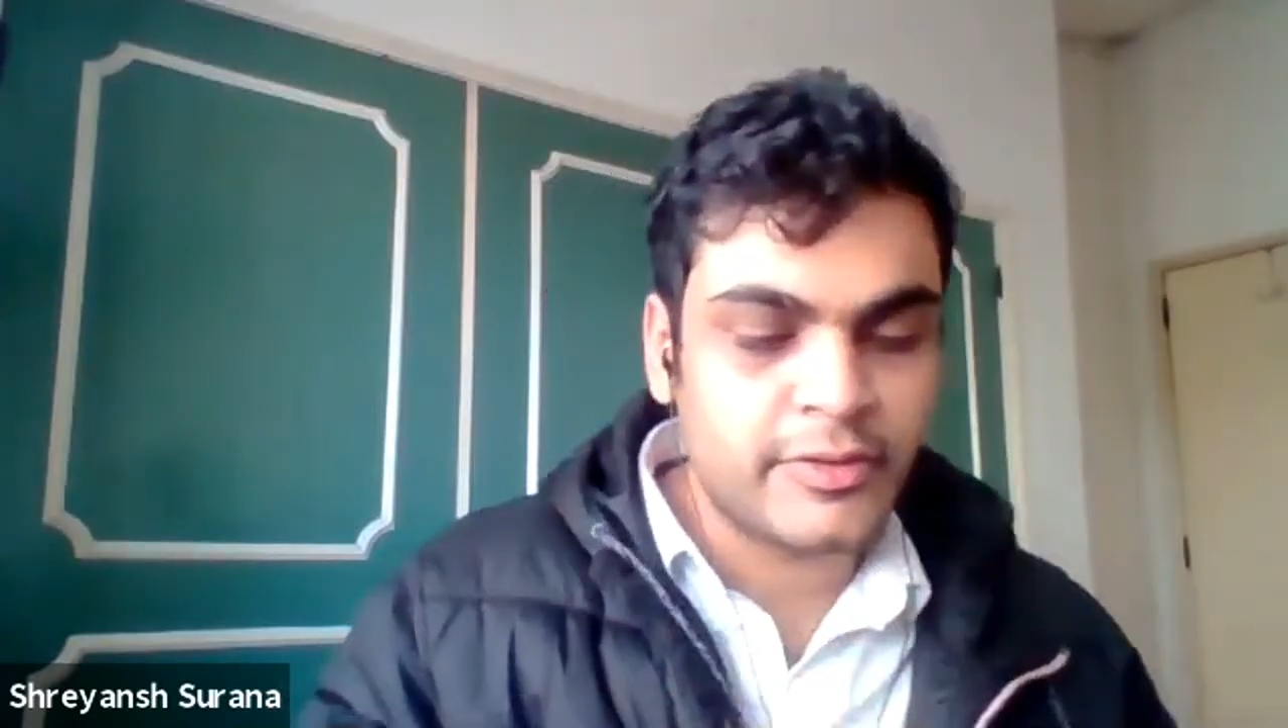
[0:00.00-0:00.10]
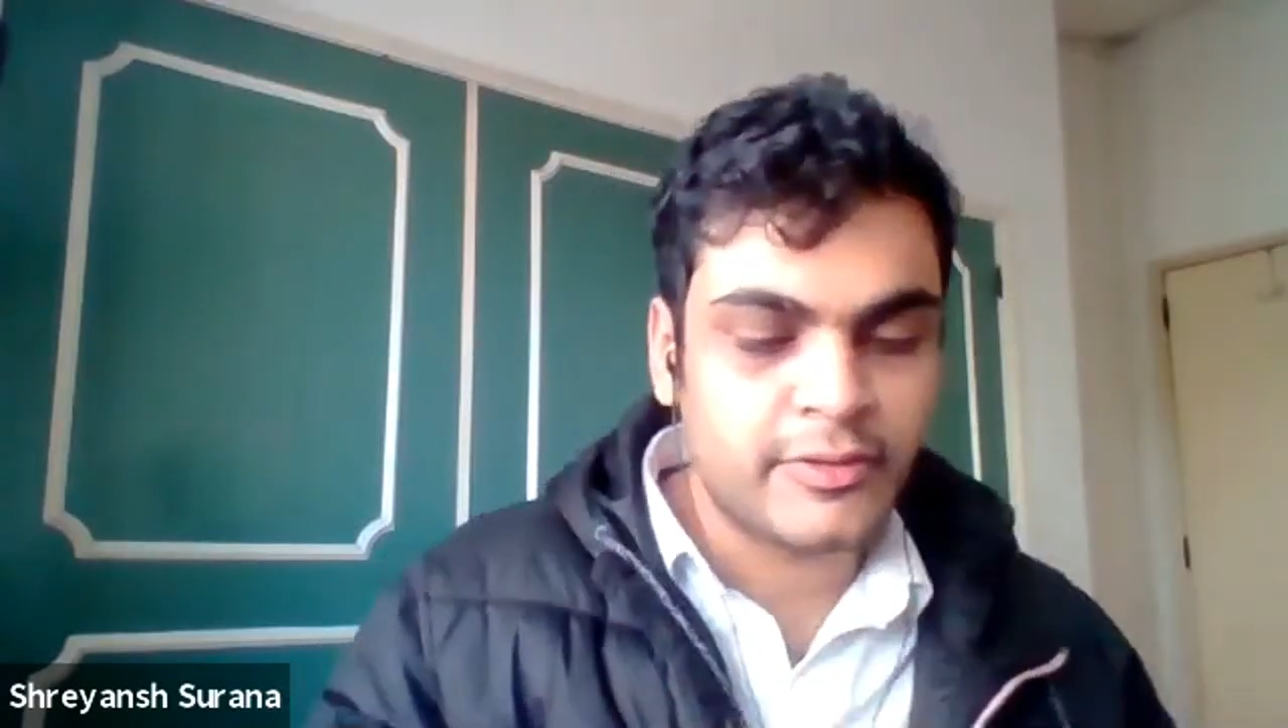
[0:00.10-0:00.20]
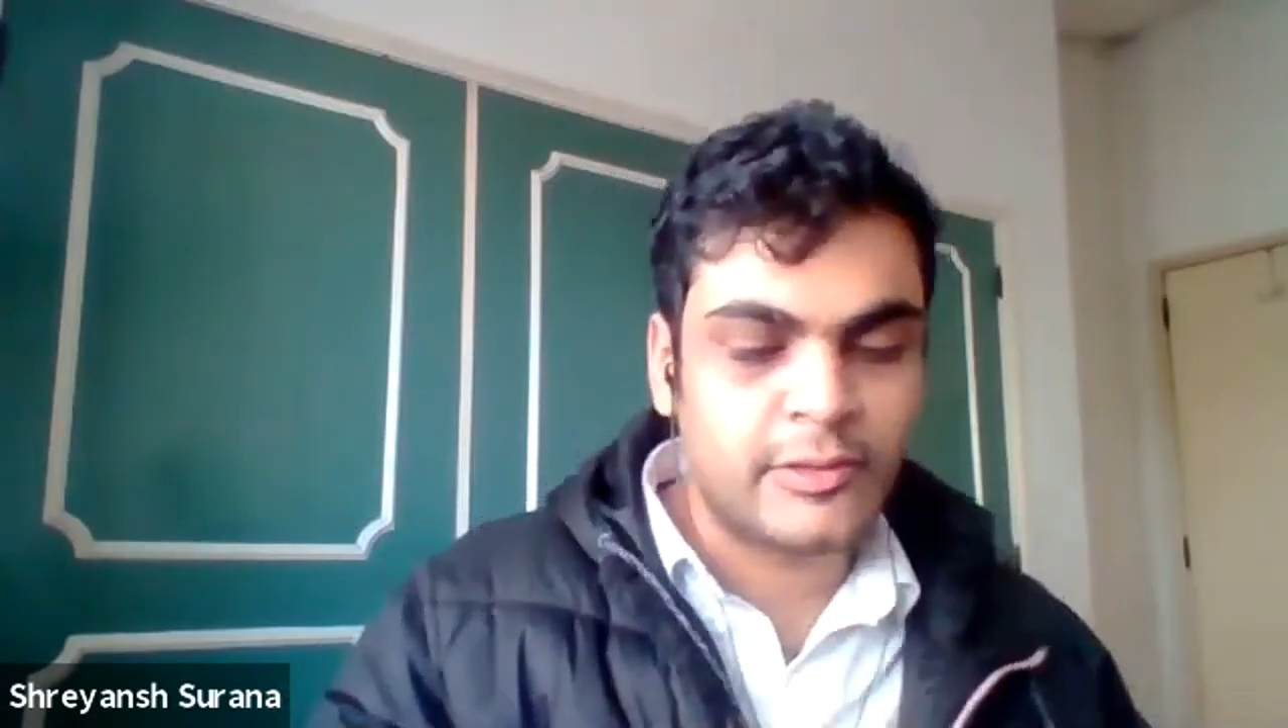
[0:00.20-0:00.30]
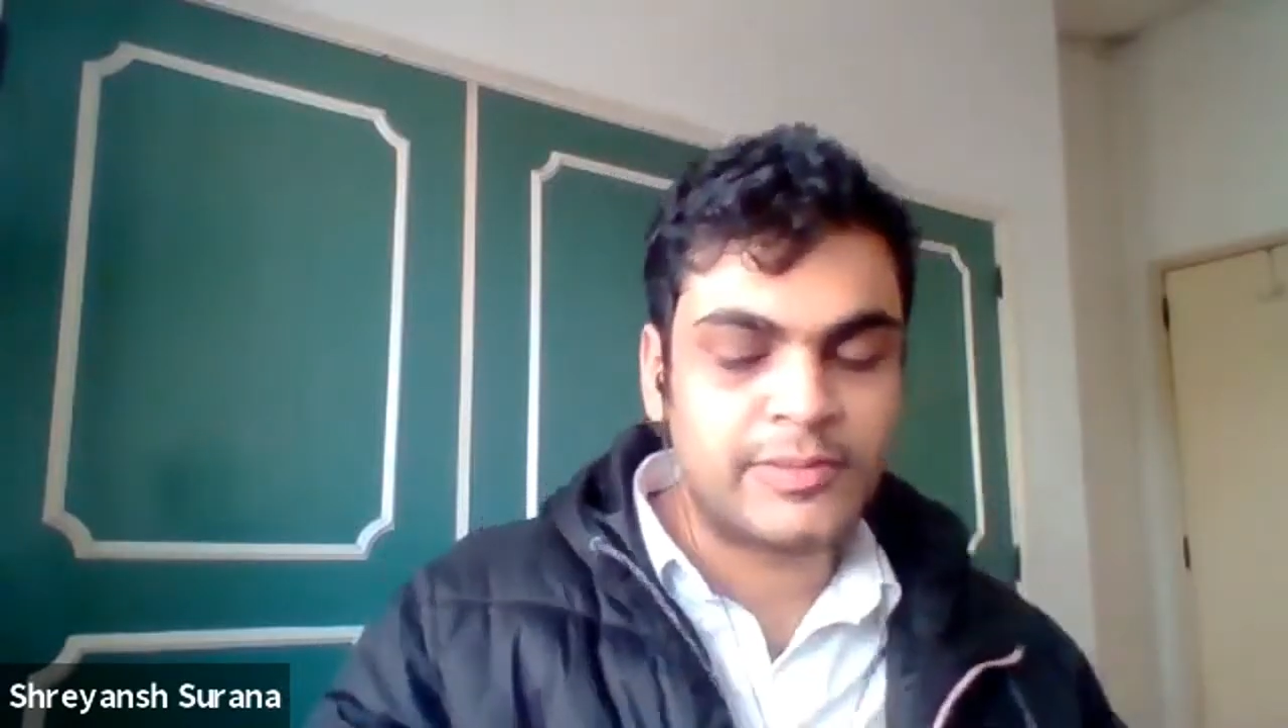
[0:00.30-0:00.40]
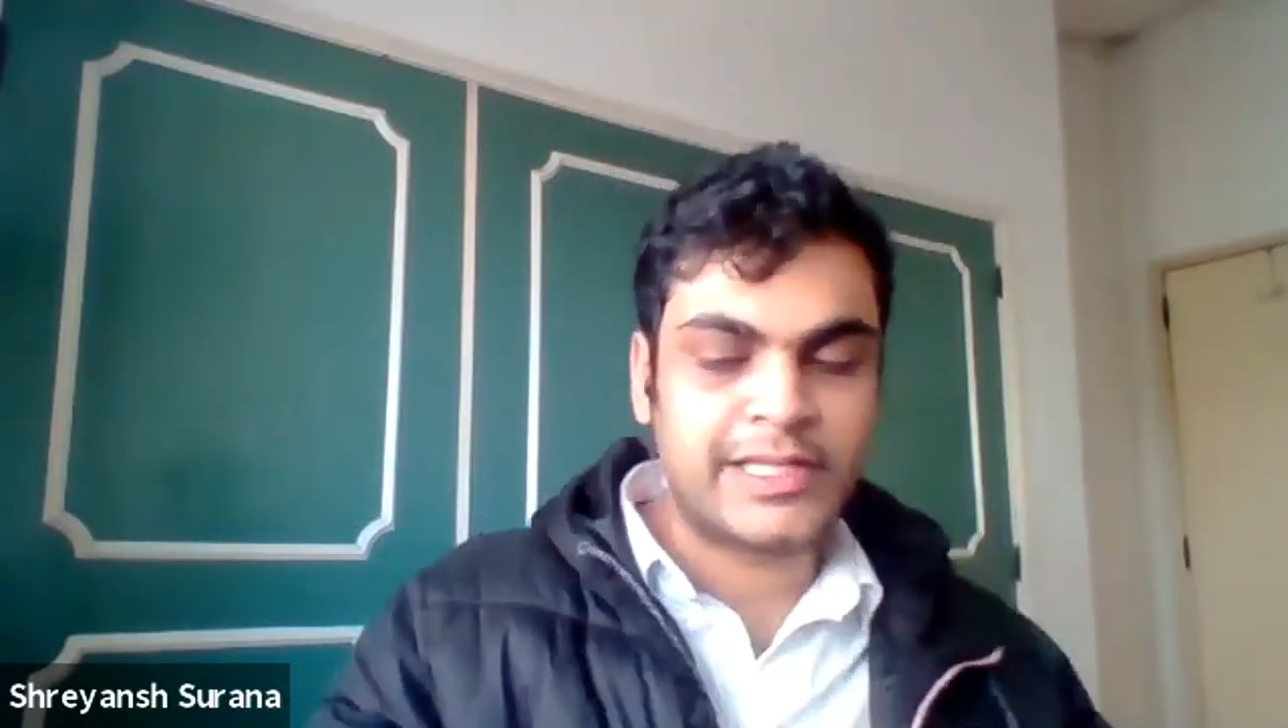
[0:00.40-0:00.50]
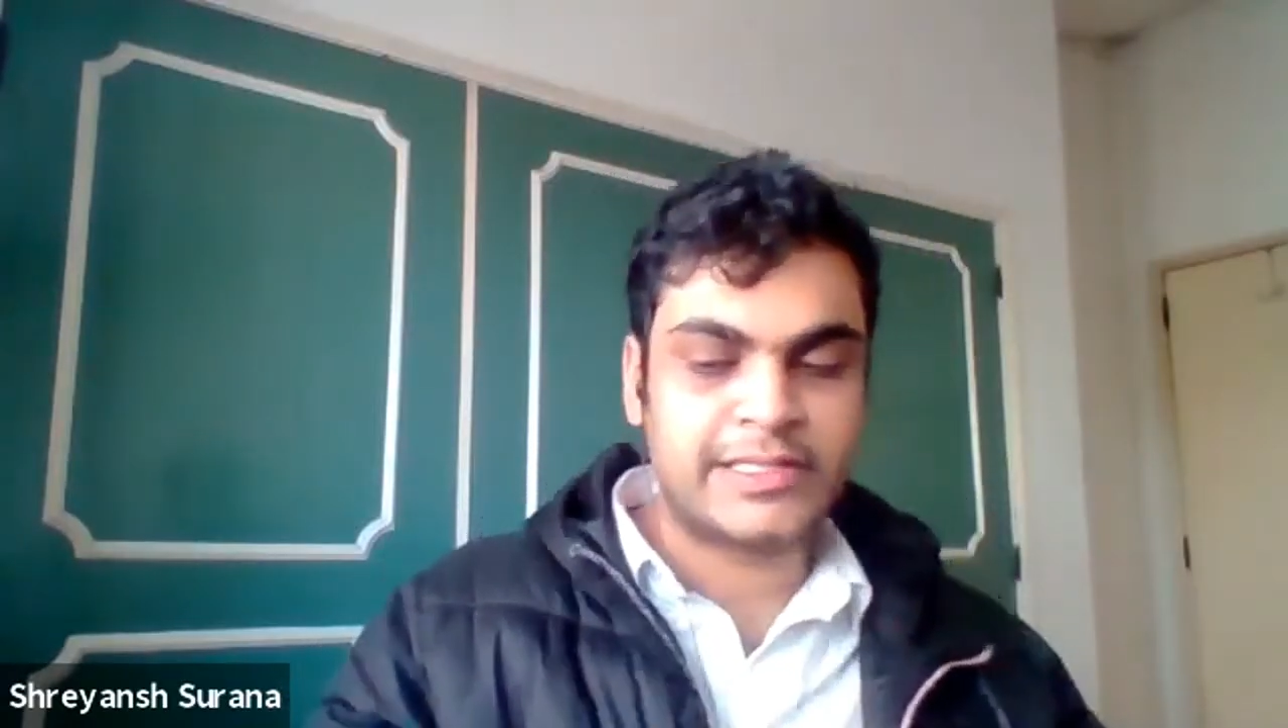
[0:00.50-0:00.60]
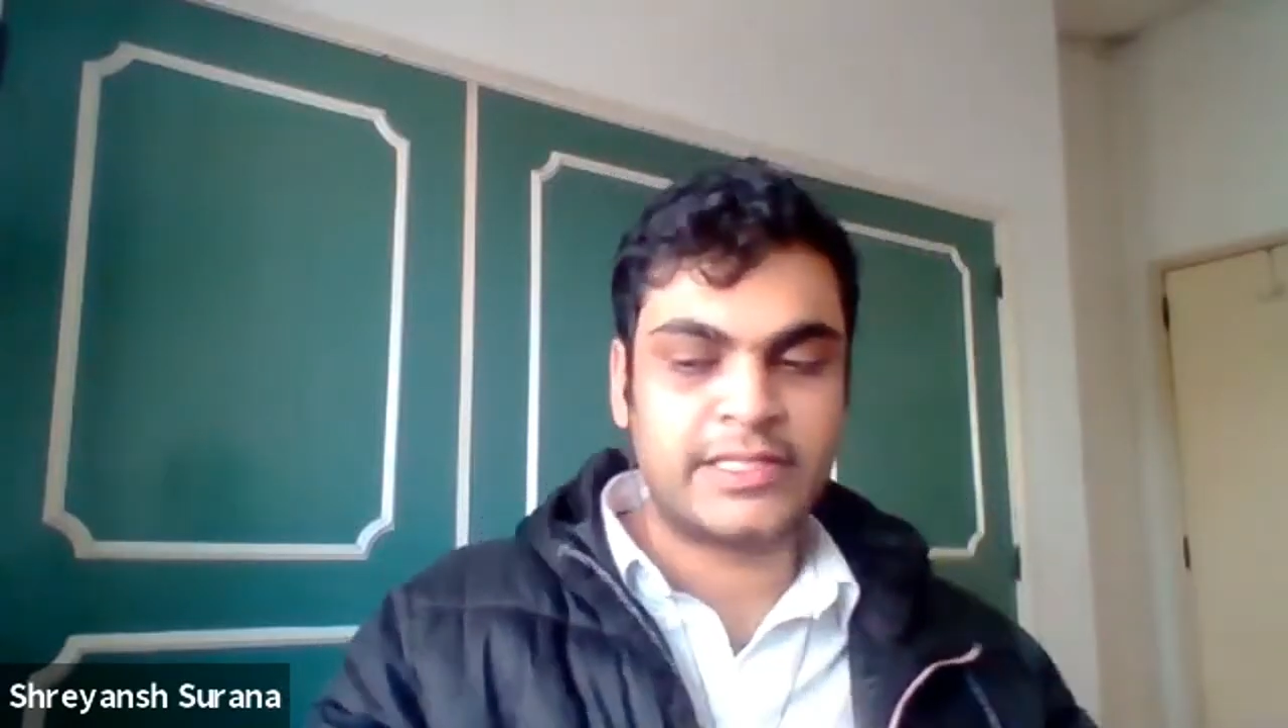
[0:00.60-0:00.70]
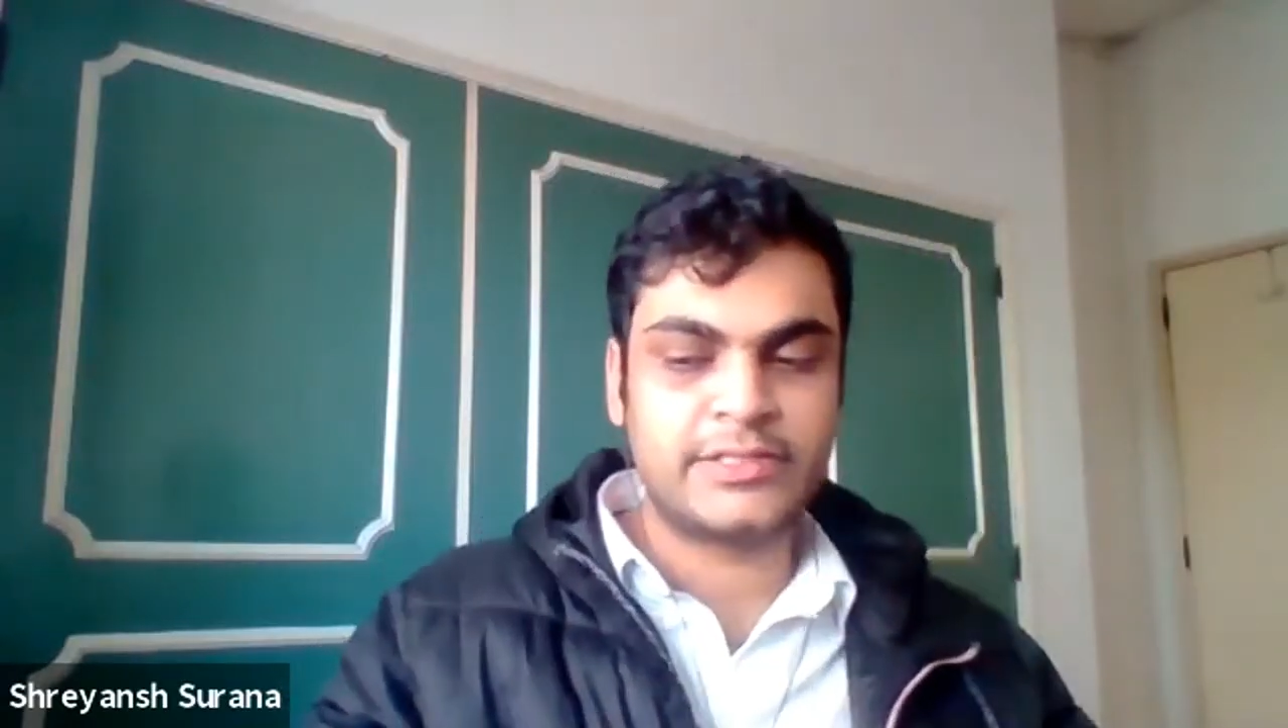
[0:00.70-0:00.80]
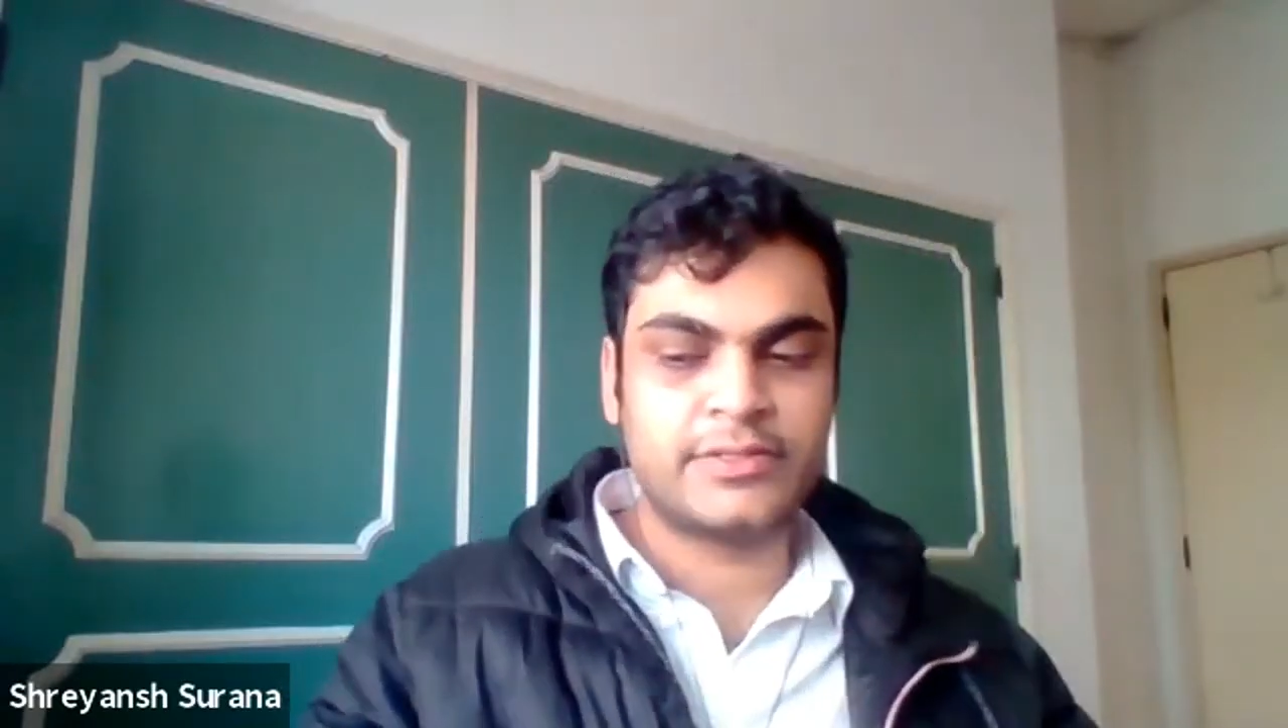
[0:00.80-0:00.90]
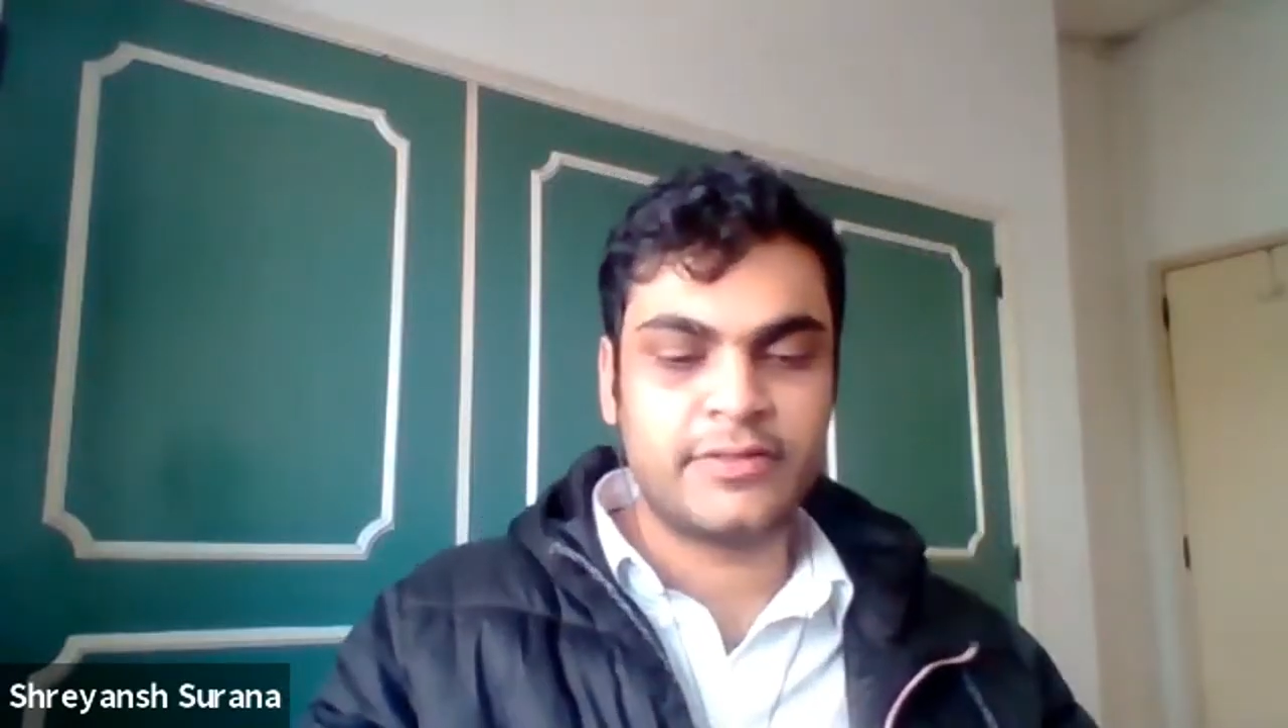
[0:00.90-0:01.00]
globalization